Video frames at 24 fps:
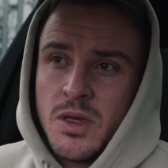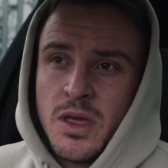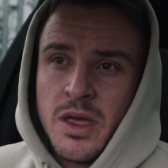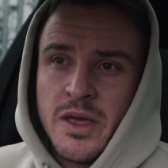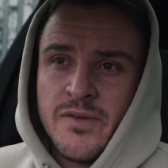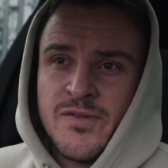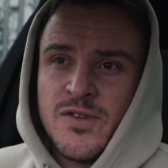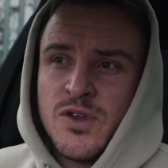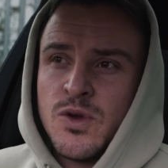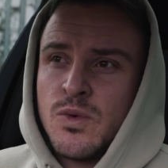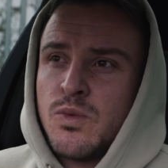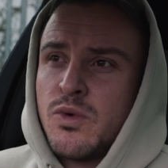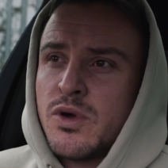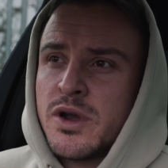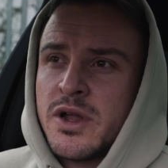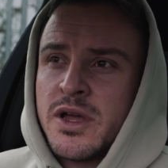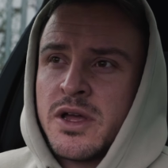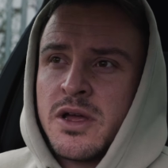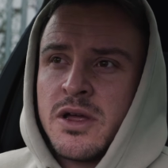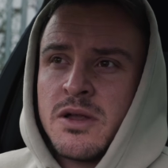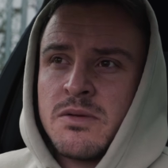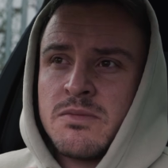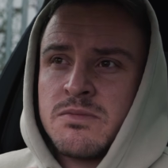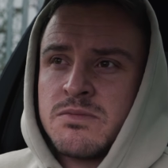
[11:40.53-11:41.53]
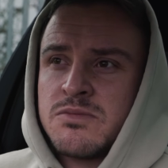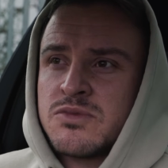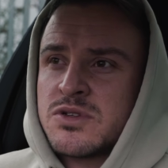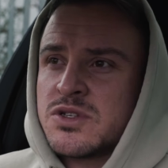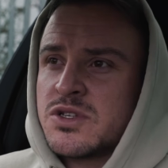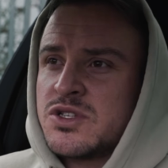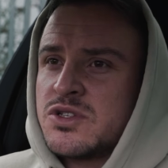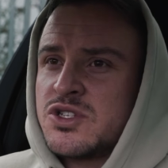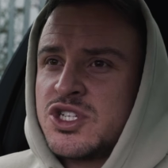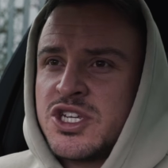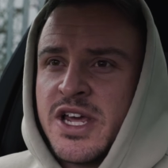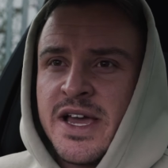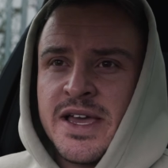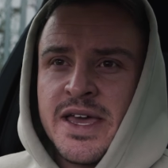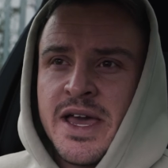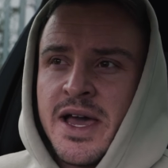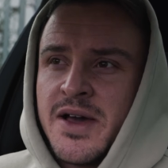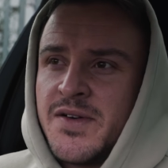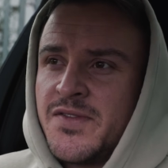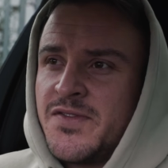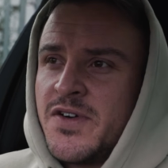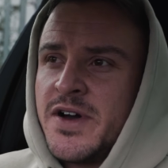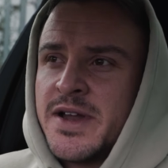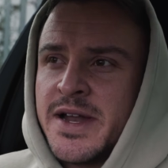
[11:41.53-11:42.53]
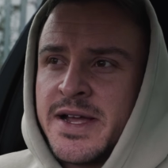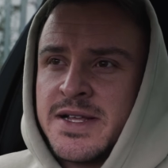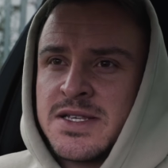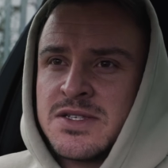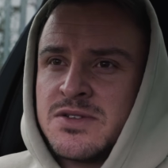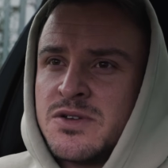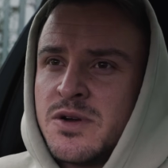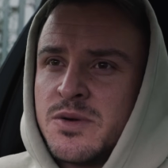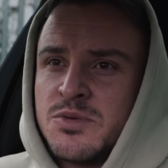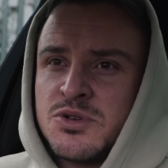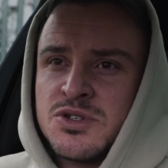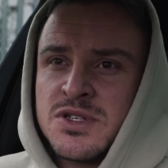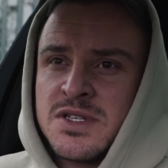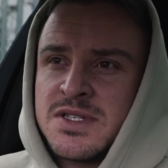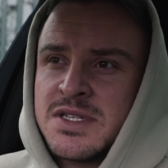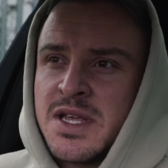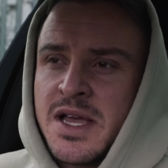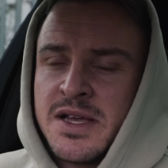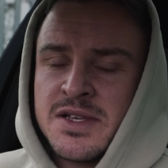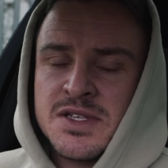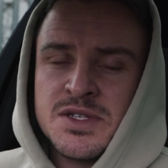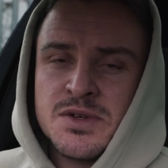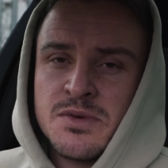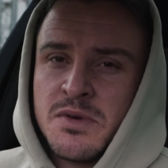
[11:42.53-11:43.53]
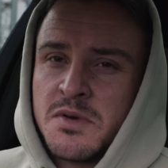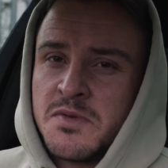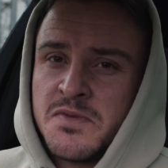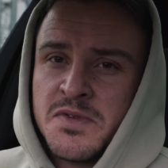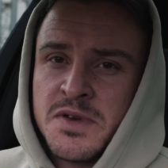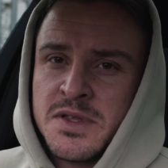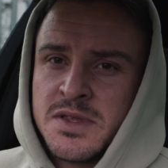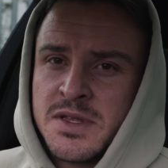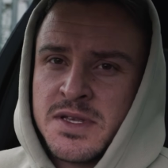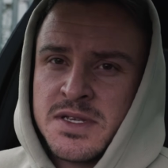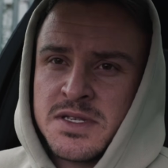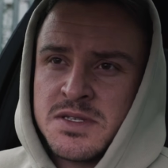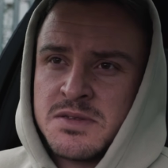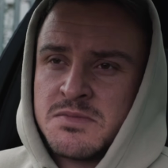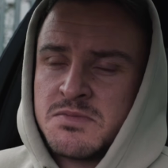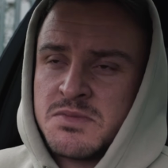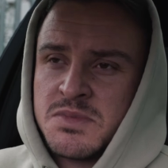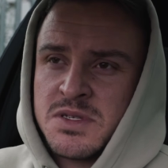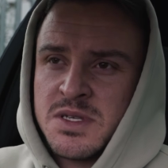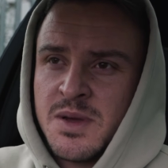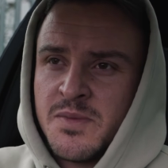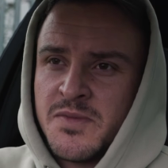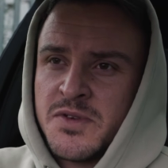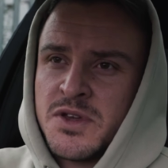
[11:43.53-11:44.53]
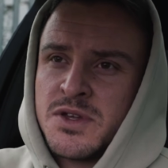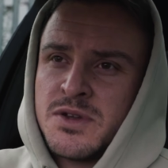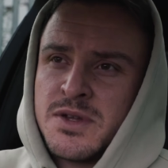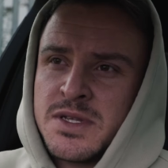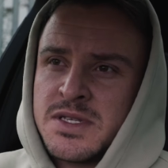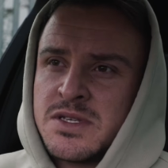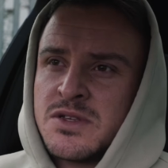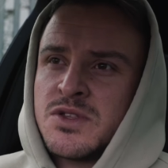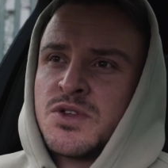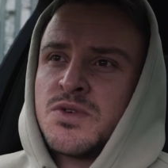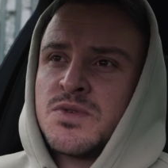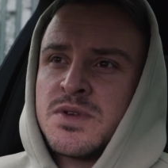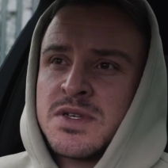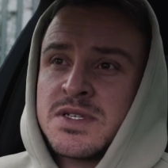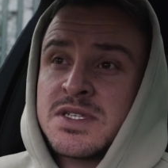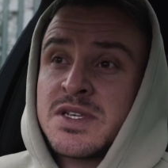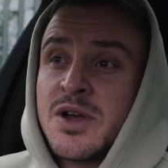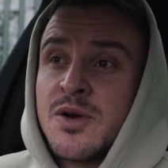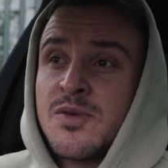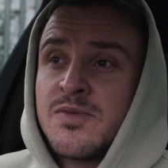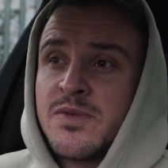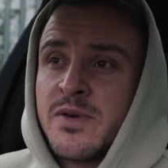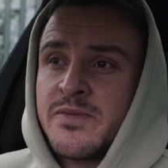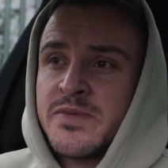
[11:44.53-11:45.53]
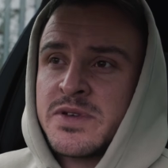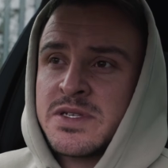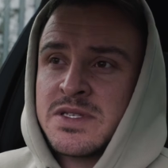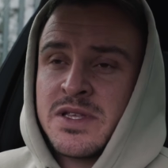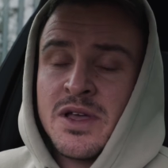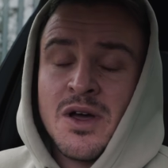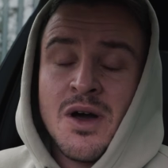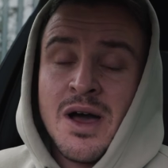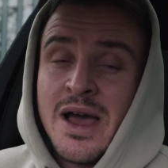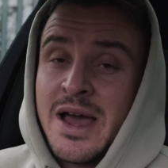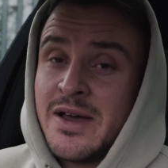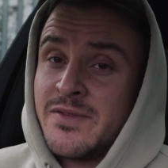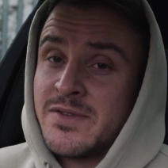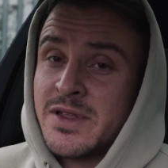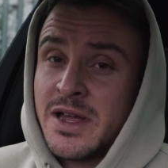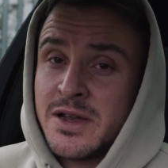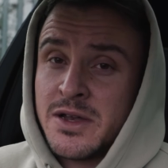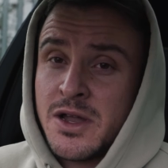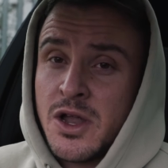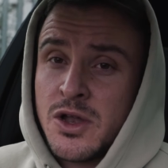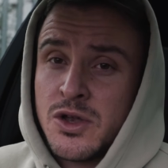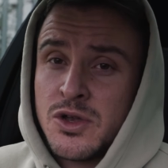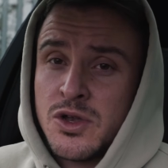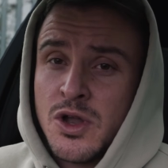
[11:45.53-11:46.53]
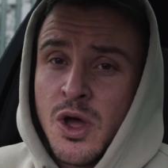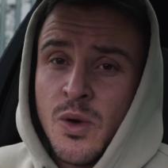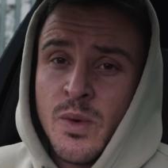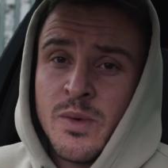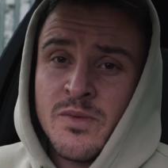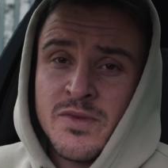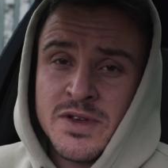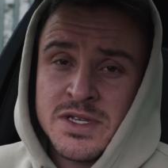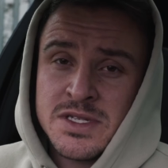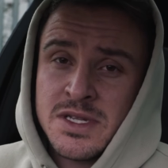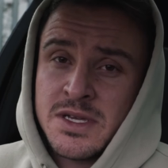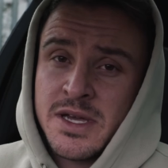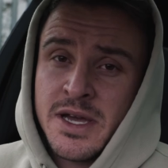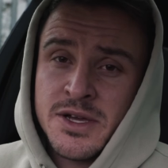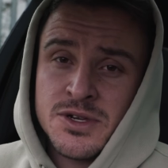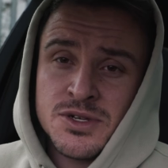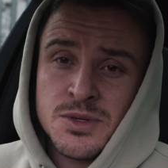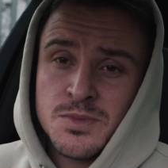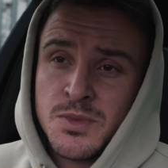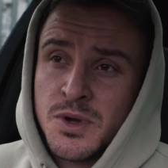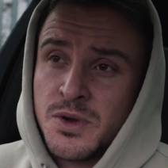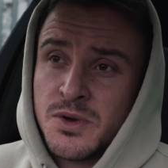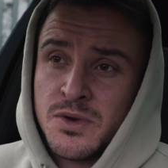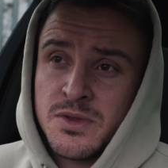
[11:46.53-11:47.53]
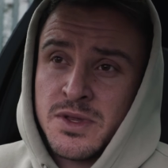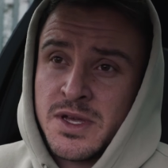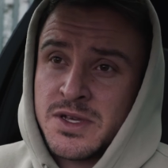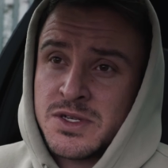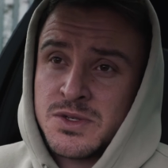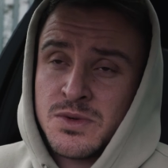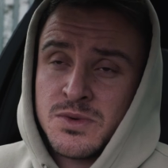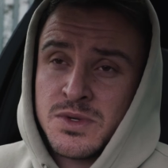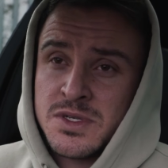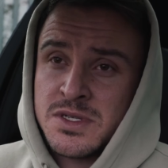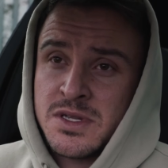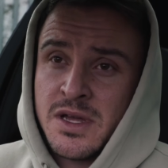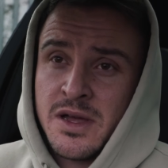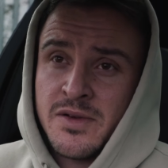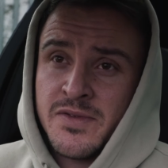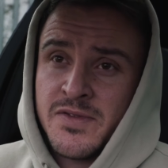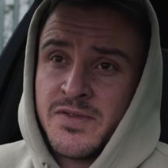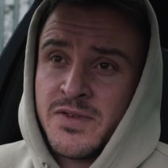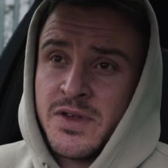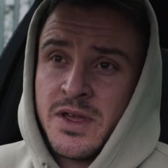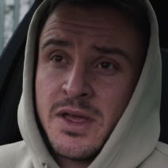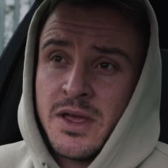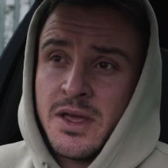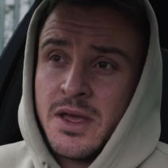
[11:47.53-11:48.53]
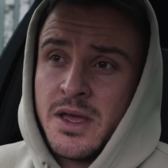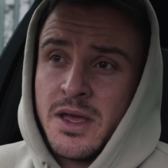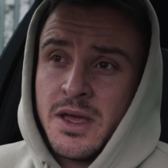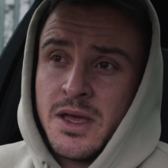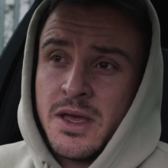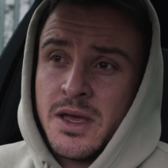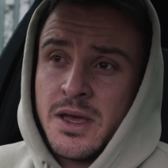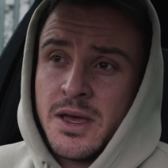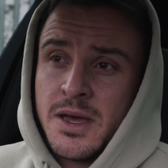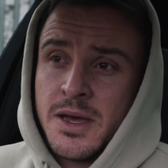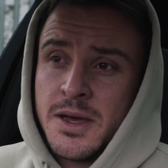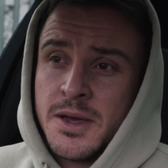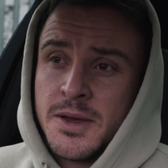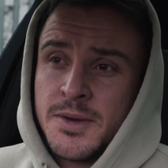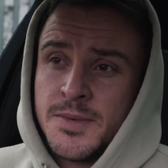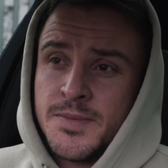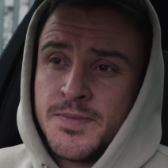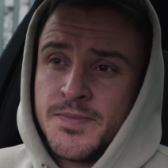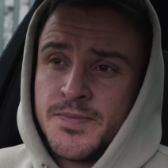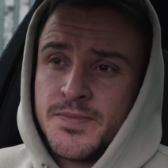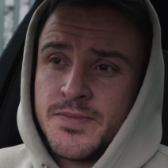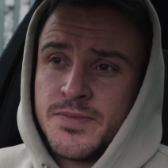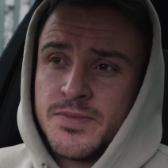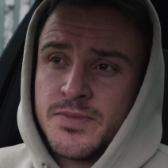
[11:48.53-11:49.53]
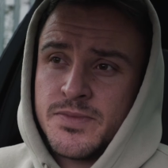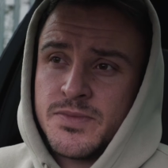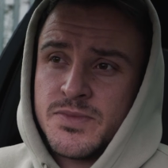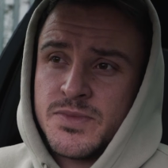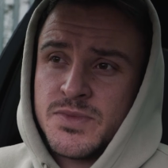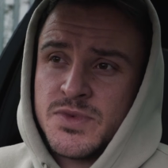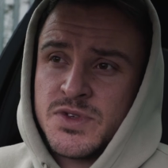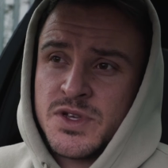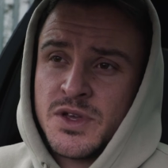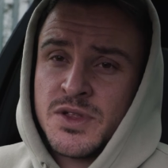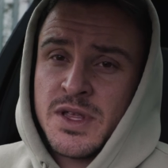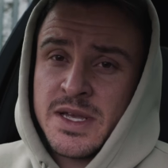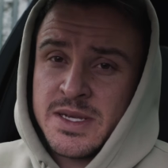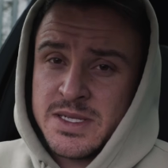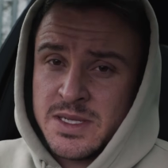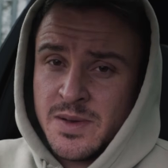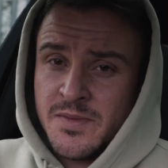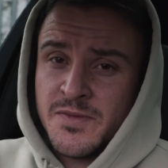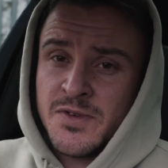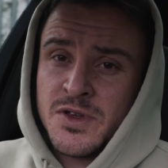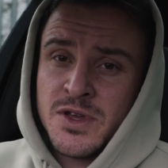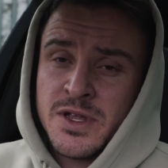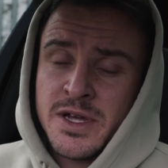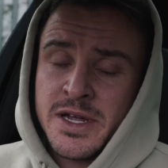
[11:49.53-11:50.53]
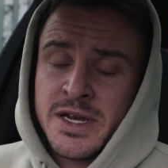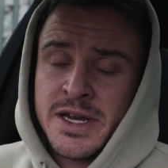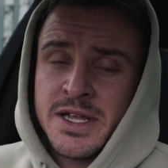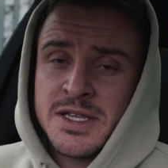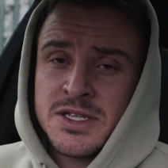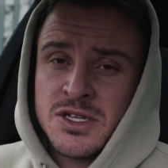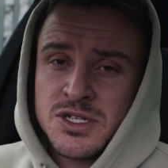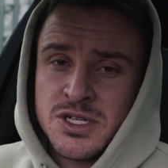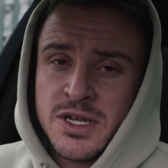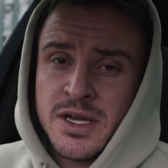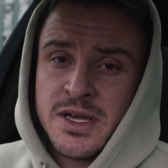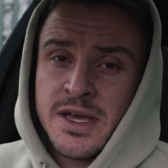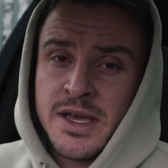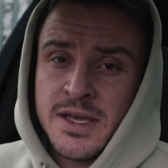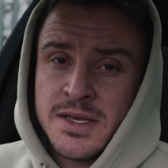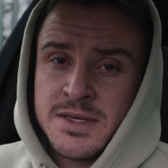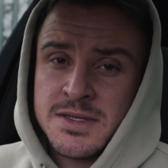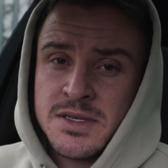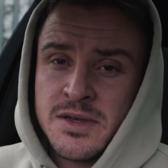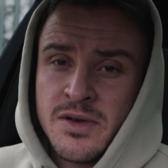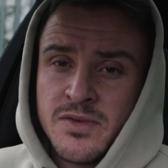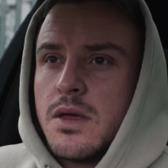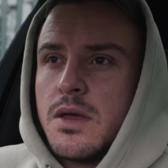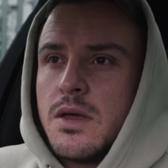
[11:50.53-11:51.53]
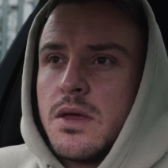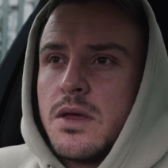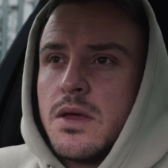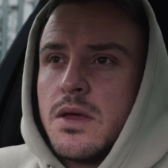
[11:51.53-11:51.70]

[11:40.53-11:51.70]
If you want to check out financing options, that sort of thing, that's something you need to do yourself. Obviously, I have done no investigation work on that sort of stuff. So that's something you're going to need to check out yourself.